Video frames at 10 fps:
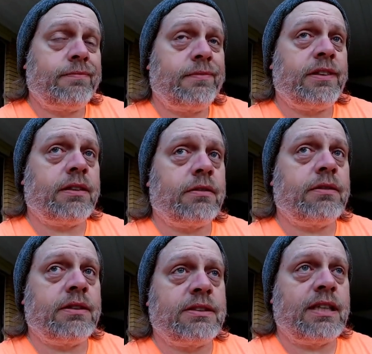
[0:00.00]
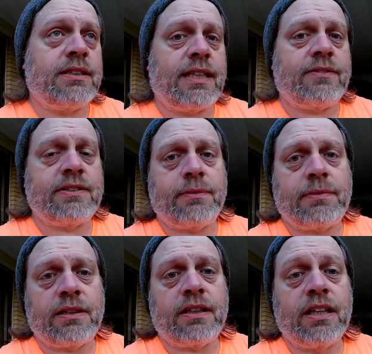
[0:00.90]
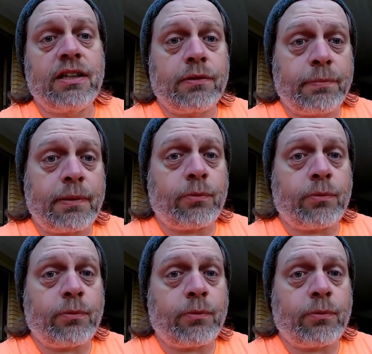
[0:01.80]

you know, it's nice to have something a little bit